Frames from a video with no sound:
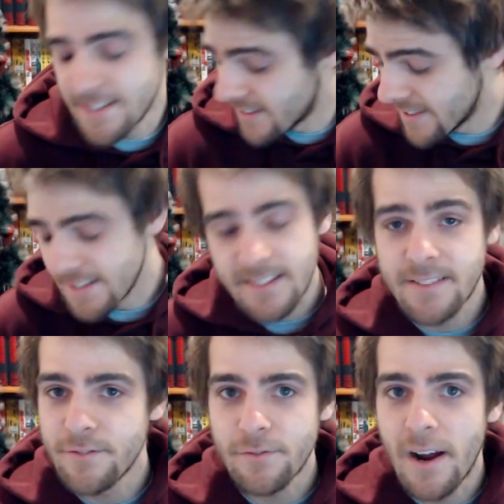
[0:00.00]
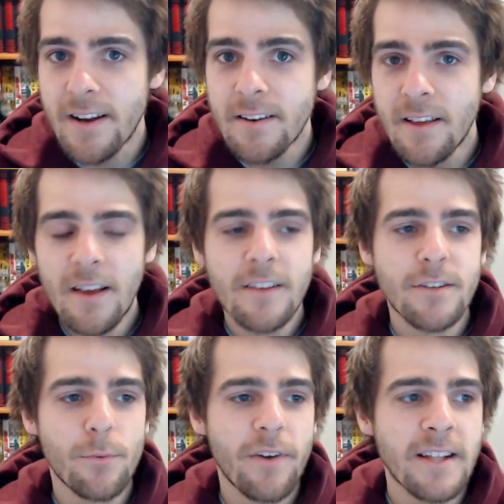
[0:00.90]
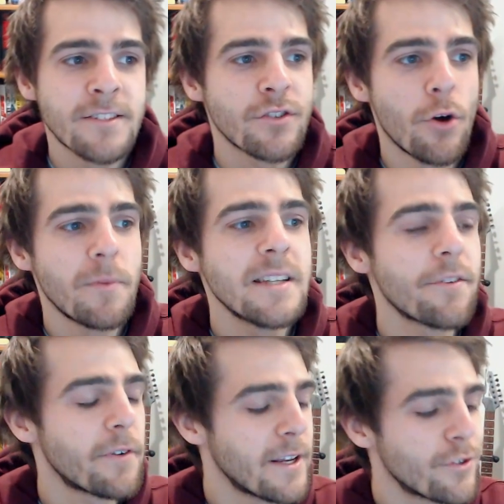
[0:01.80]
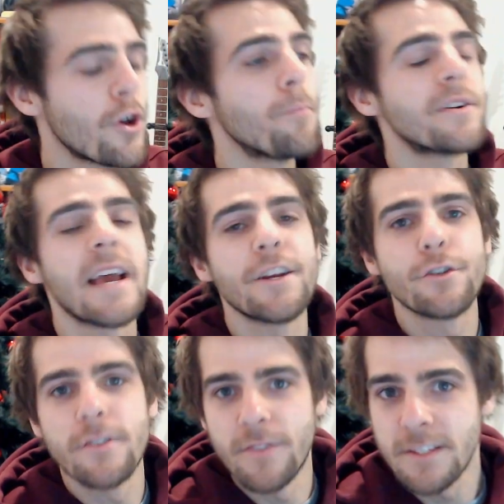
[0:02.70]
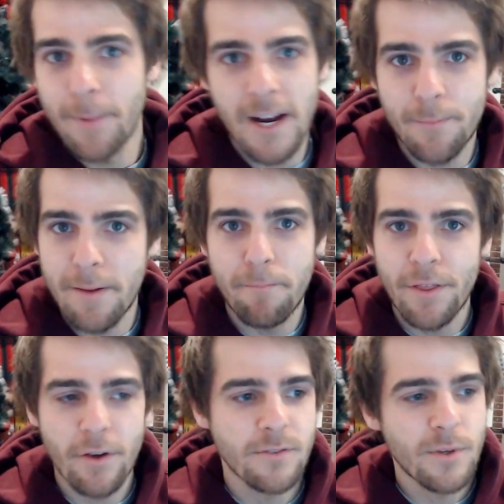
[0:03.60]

this right? So we've had so many different interpretations of the Spider-Man mythos.